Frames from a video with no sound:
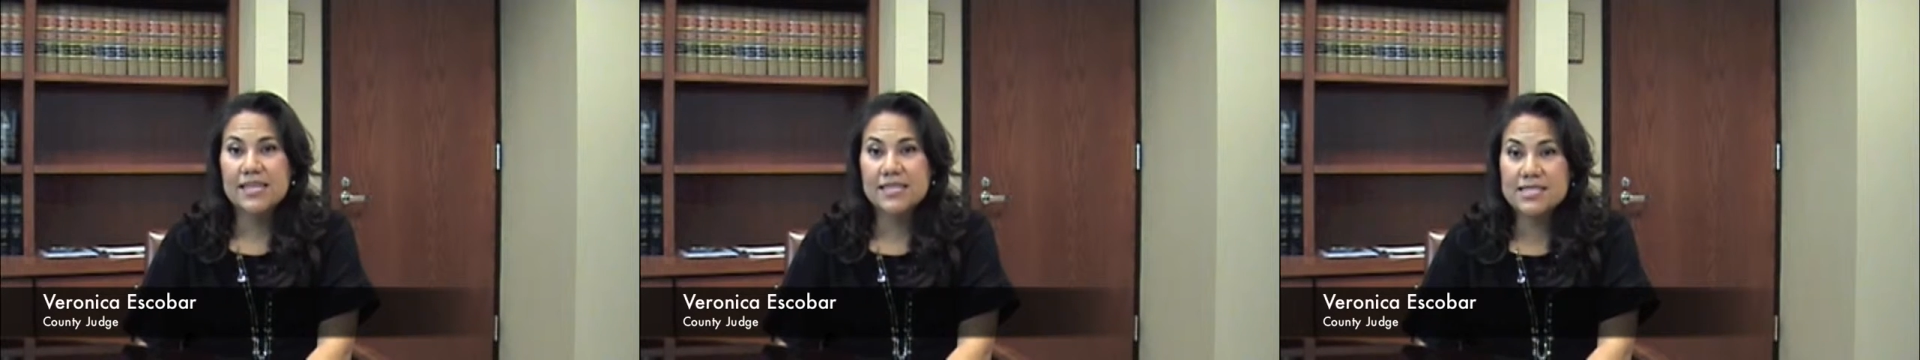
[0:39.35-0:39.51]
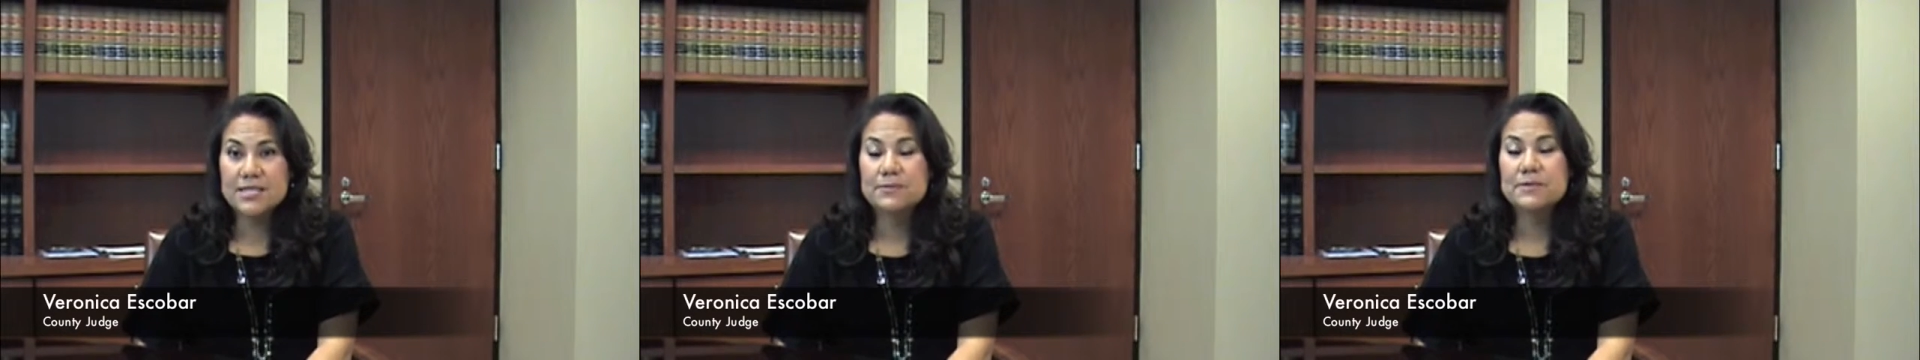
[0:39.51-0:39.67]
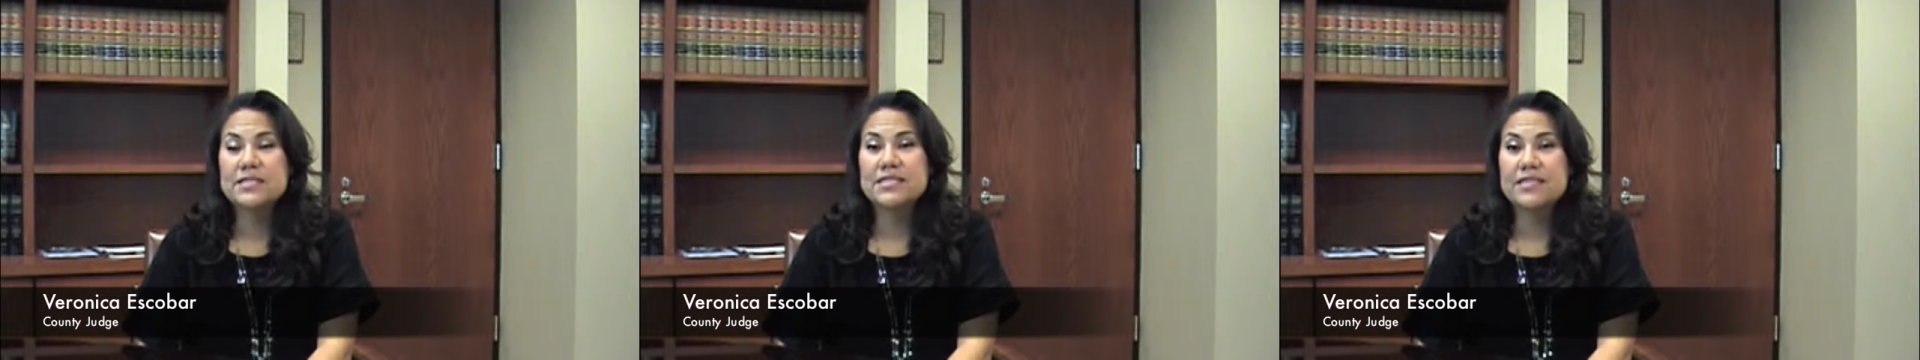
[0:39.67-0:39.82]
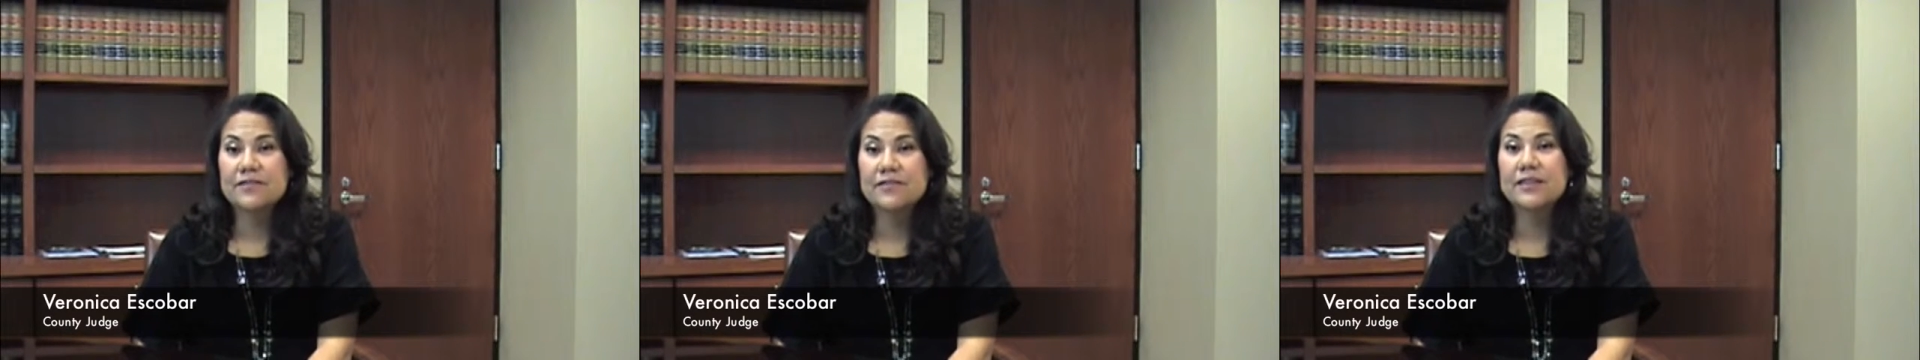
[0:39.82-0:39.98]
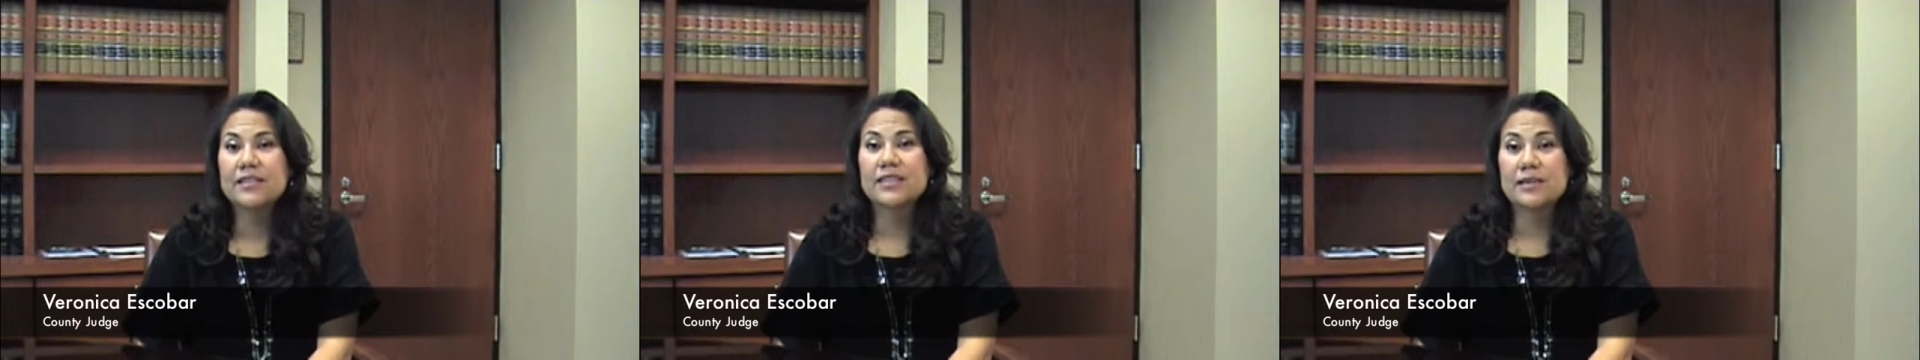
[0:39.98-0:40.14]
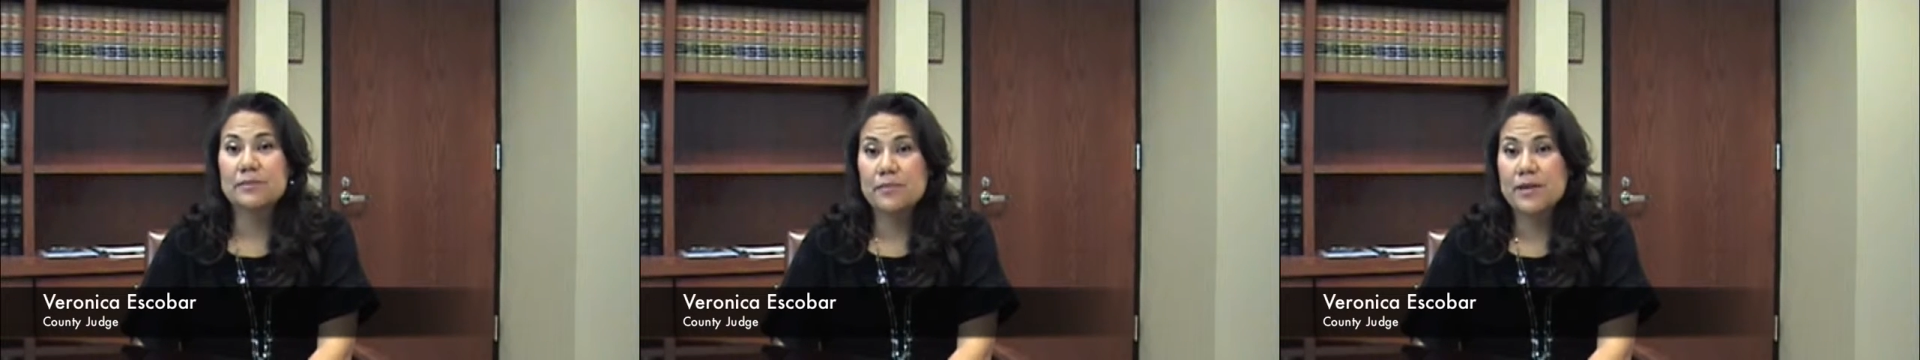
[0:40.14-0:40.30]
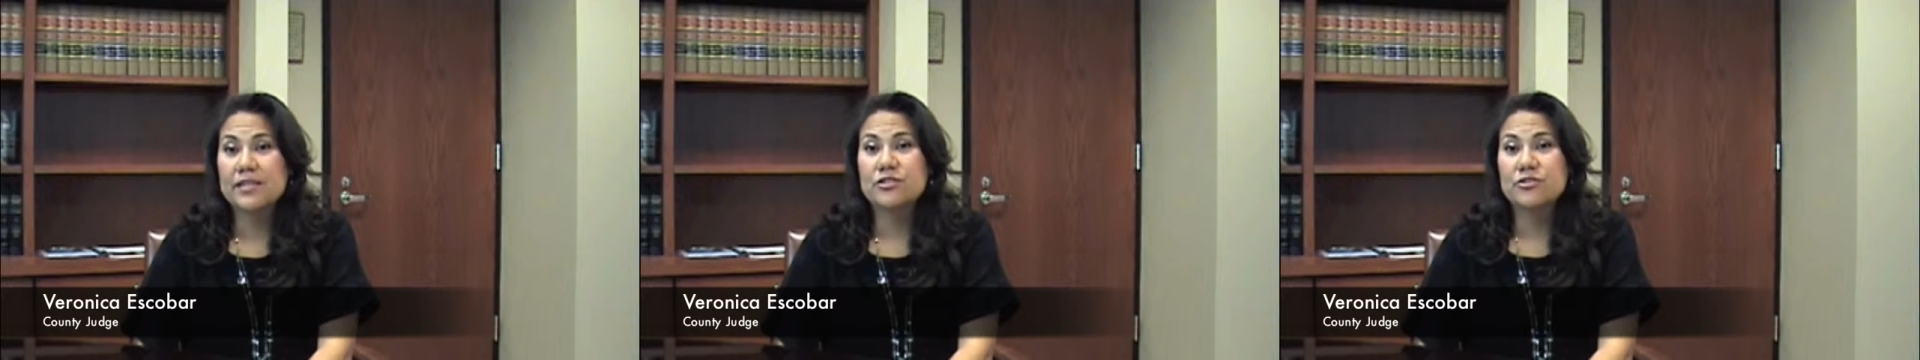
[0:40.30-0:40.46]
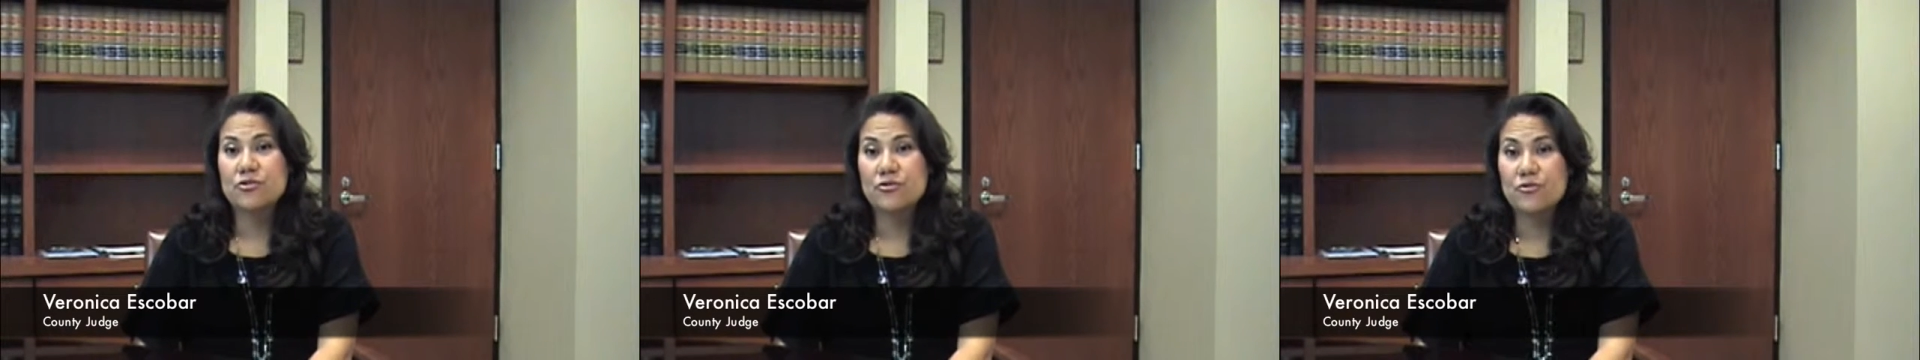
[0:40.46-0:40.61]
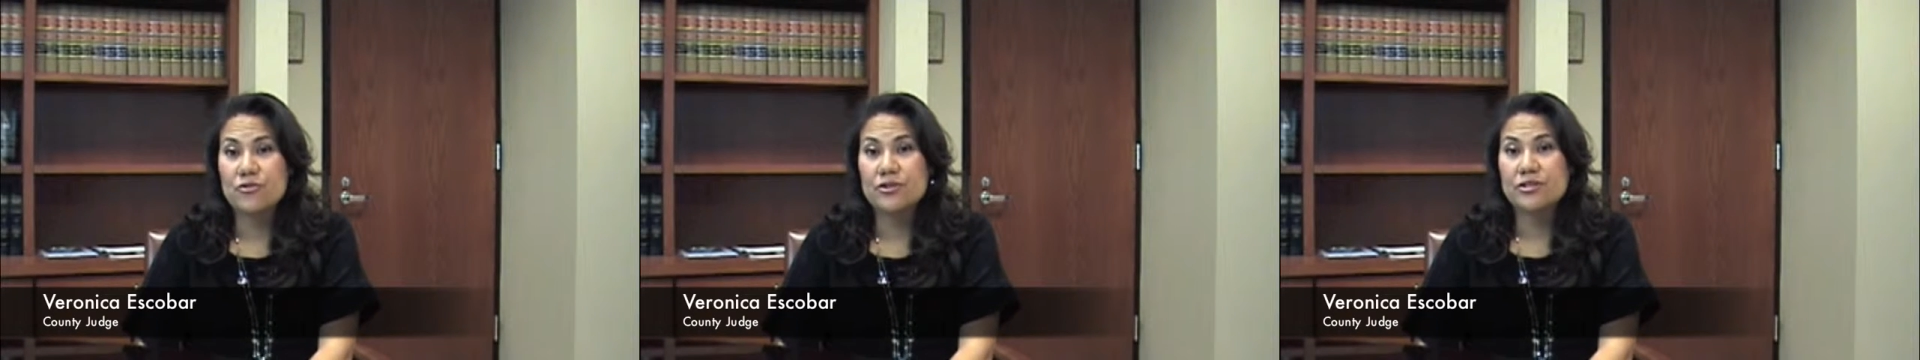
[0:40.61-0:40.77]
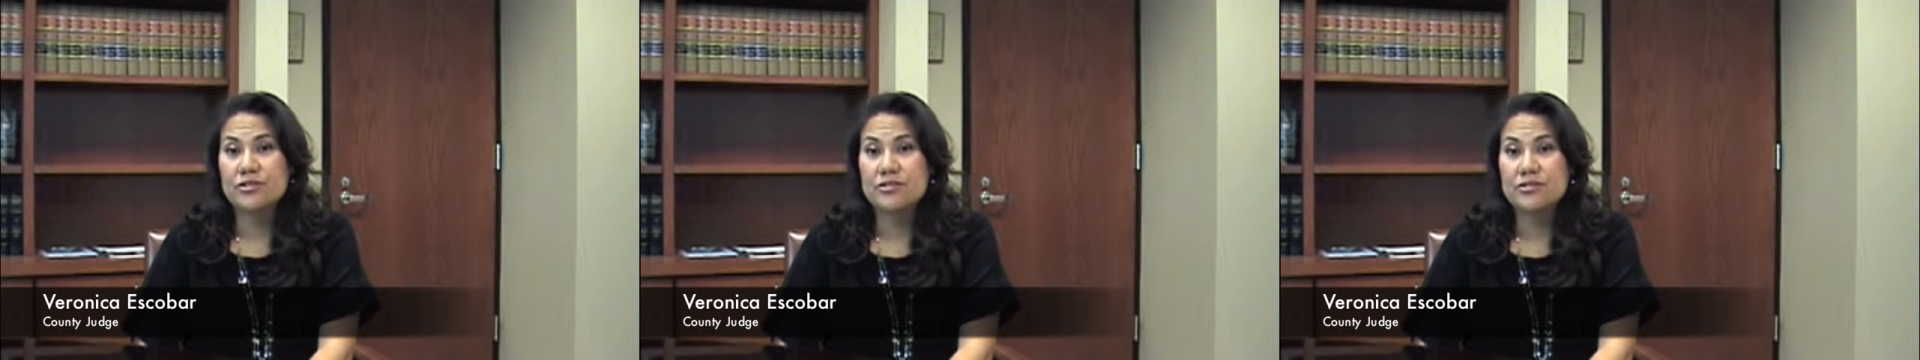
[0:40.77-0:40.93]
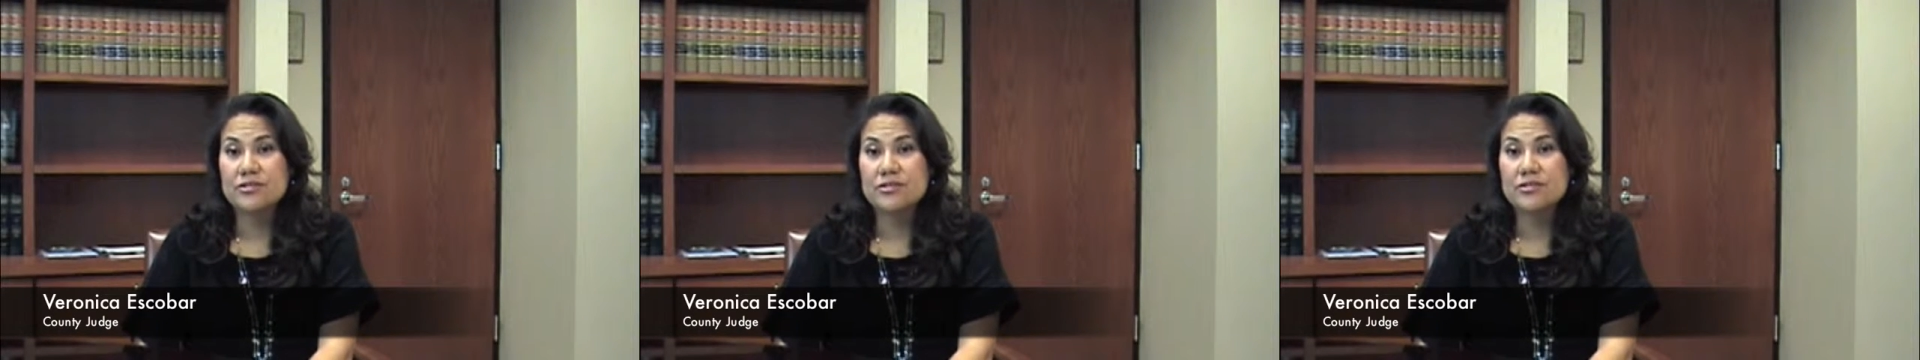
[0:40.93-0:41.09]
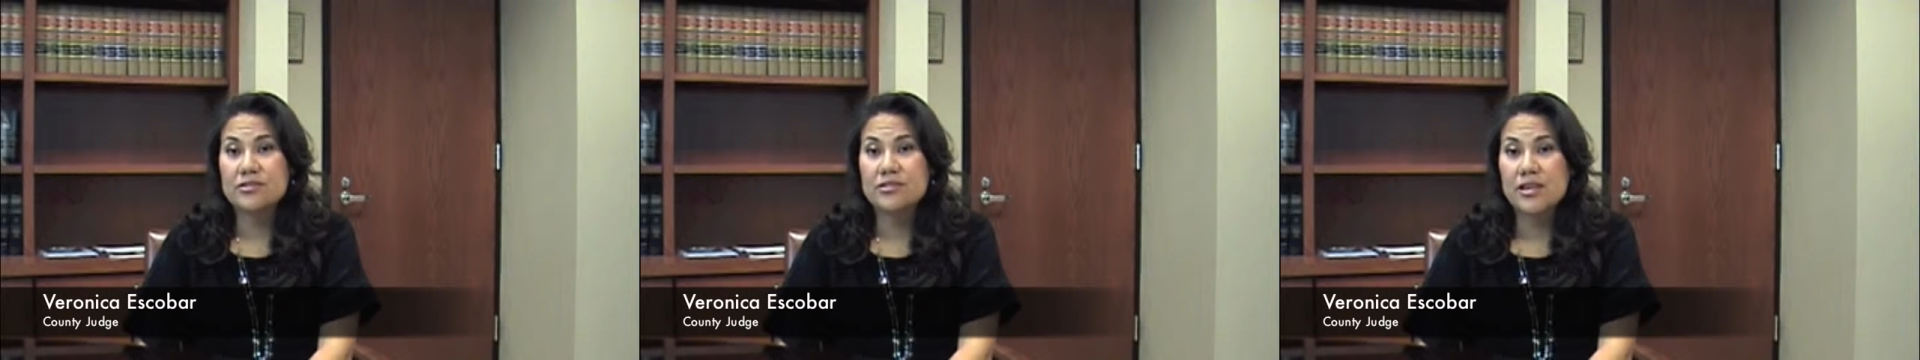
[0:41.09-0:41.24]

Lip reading: that specifically mentors